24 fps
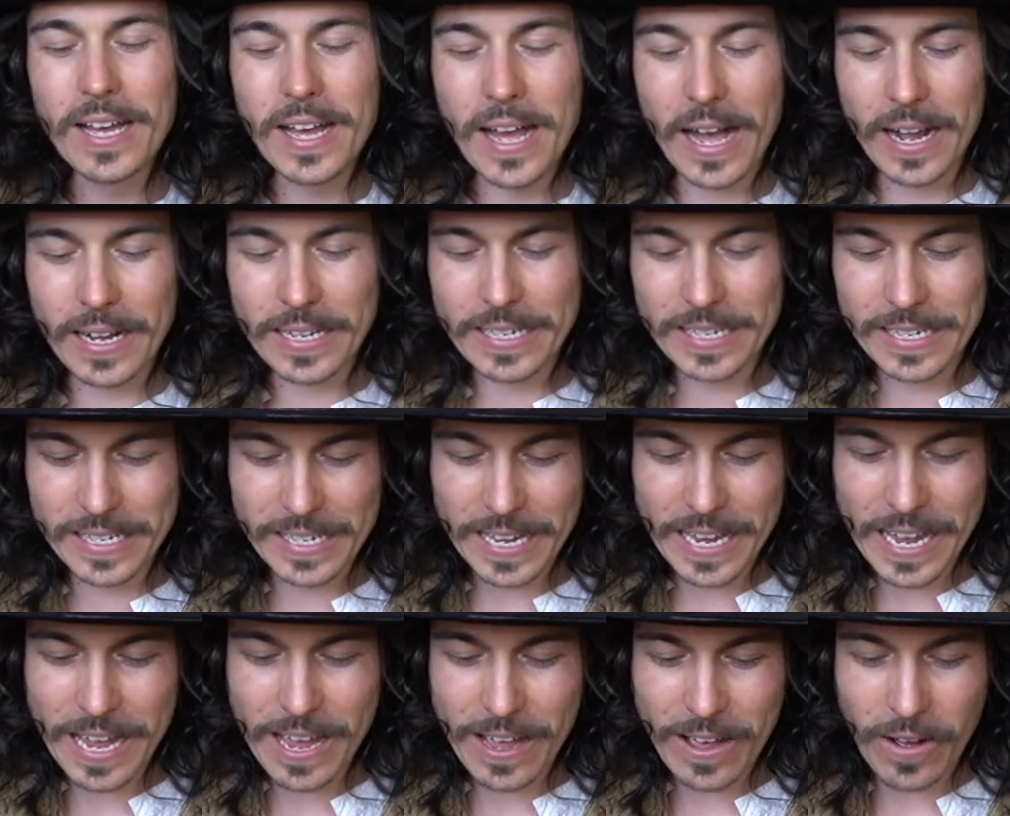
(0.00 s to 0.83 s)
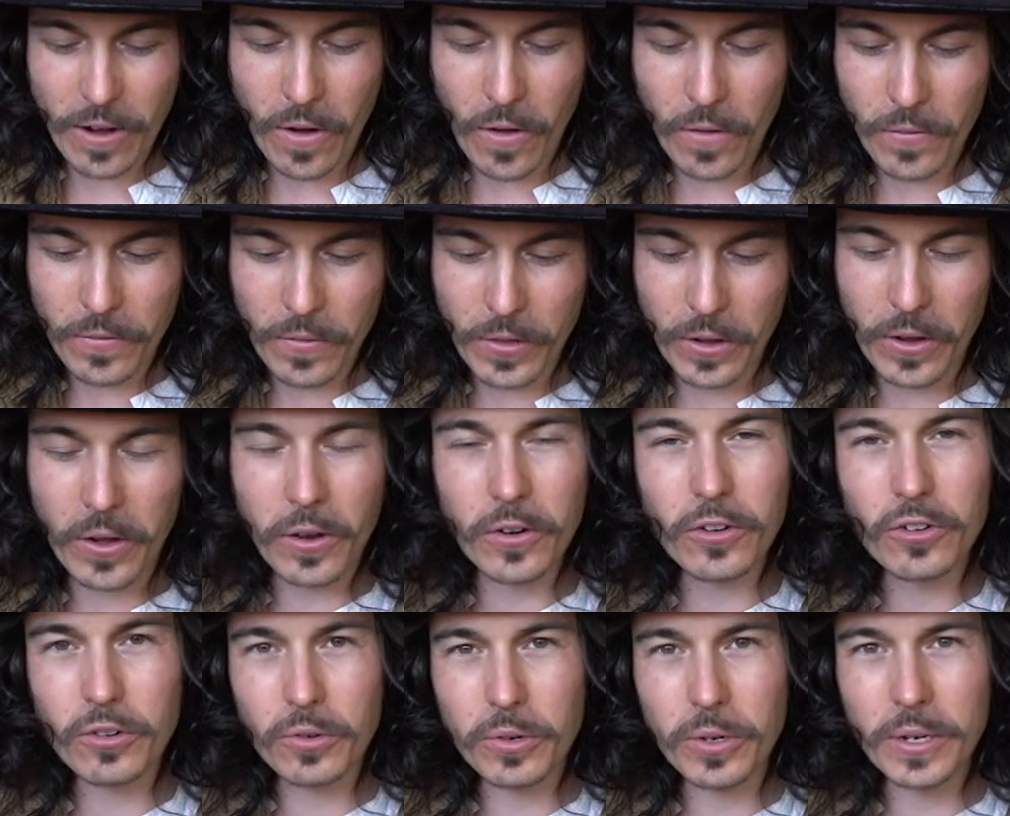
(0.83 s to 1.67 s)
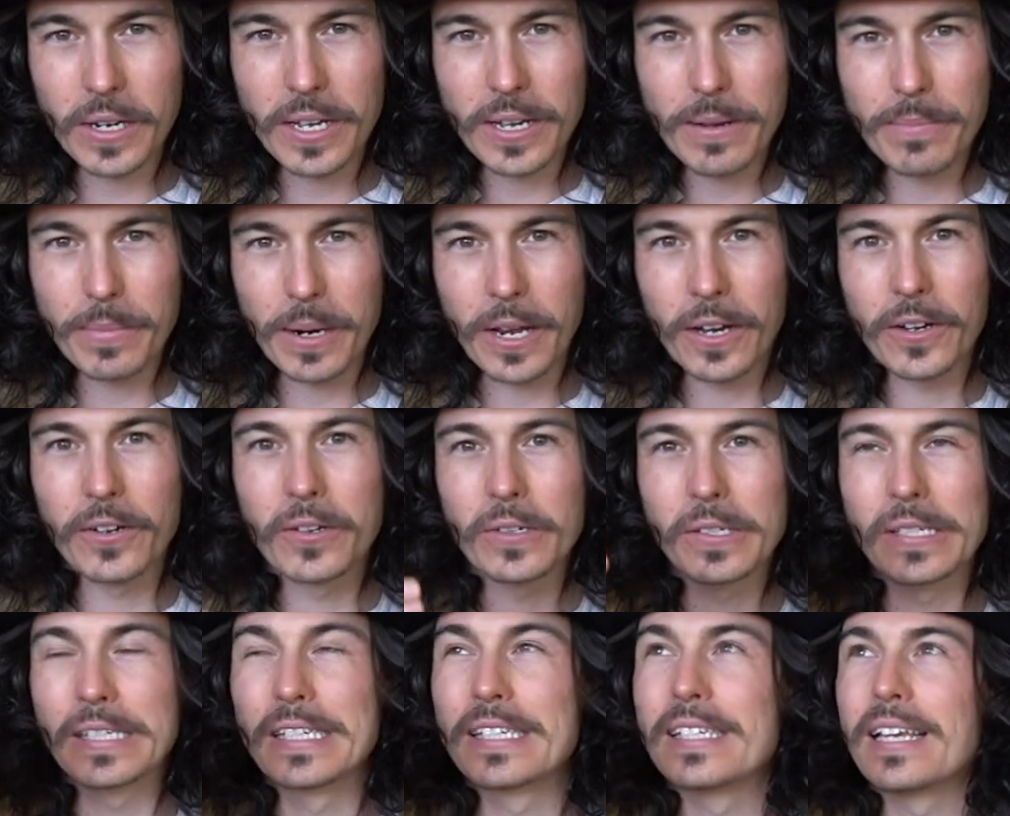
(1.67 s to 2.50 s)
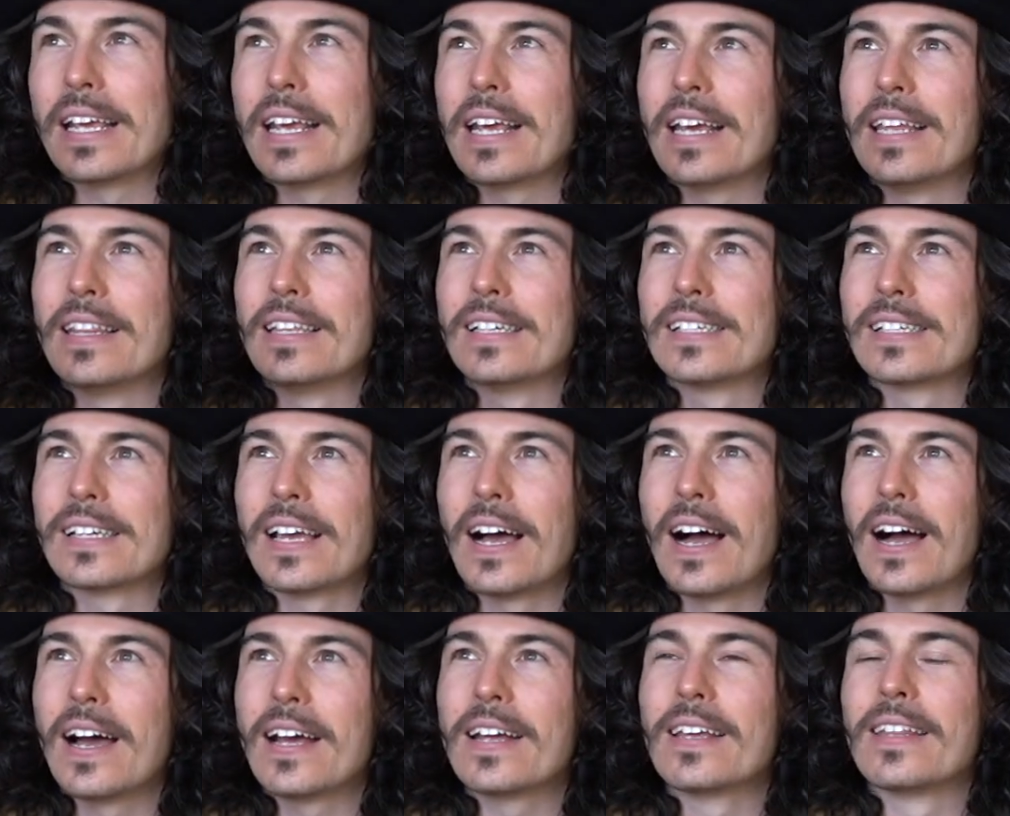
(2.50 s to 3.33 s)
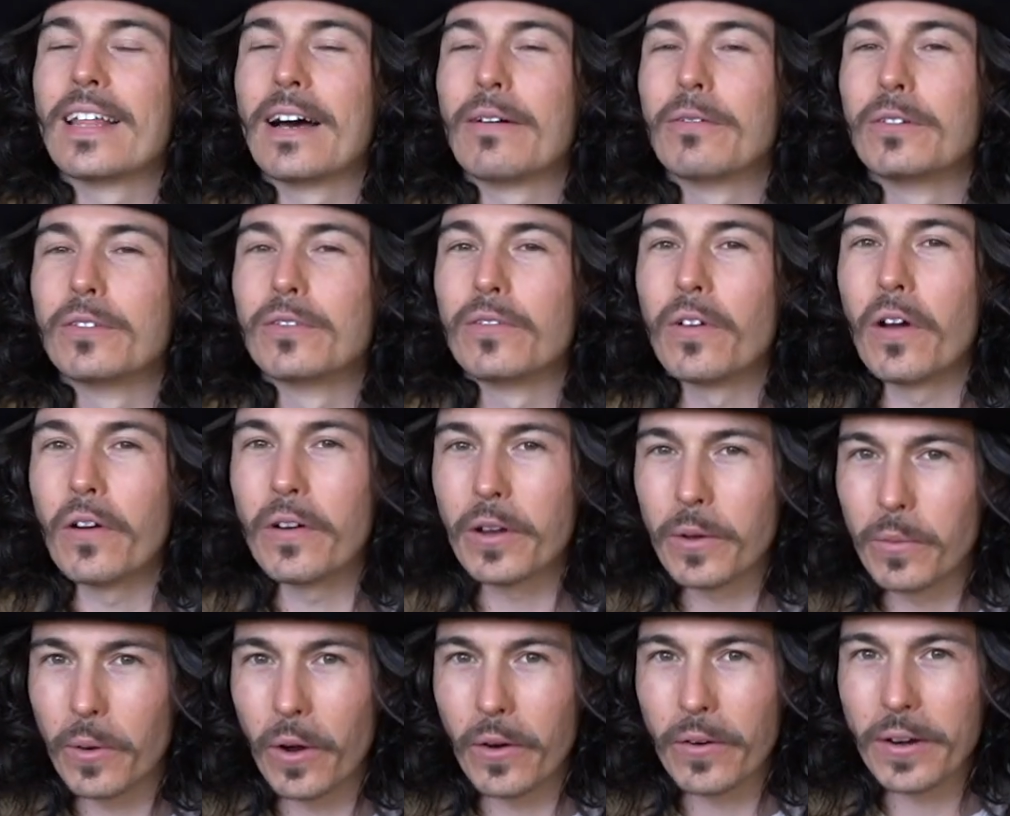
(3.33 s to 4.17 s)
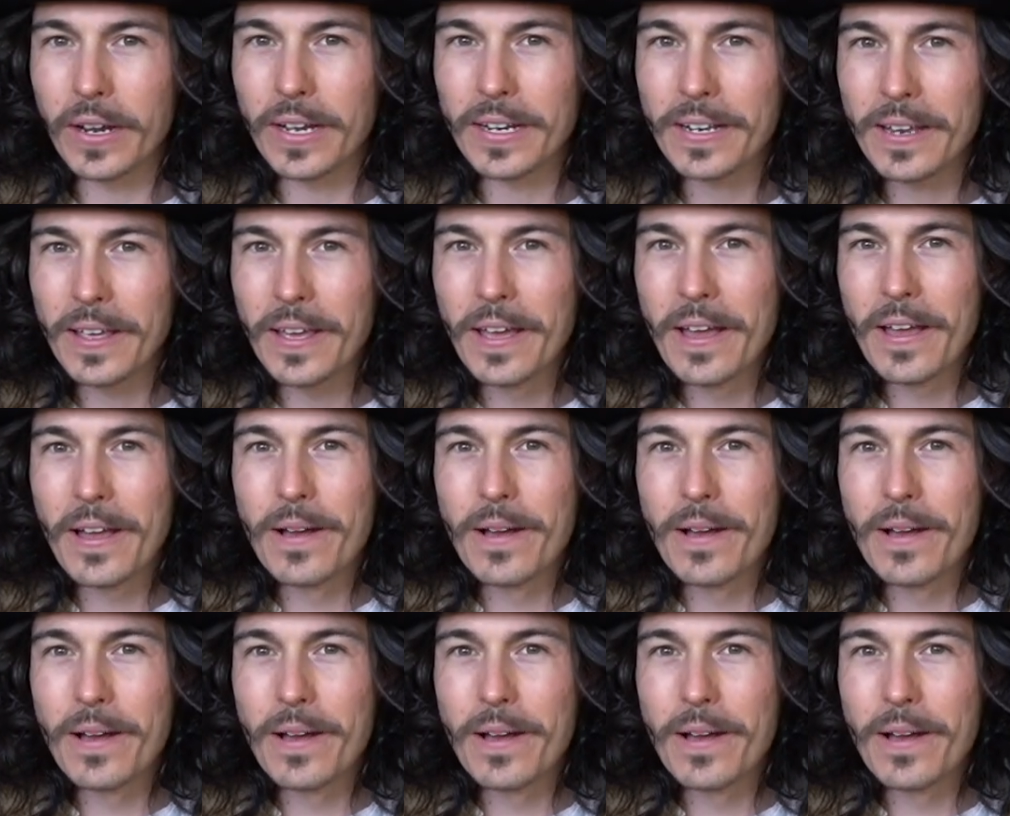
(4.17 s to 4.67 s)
I could see it on the controller, but I couldn't see it in the sky. That was very worrying.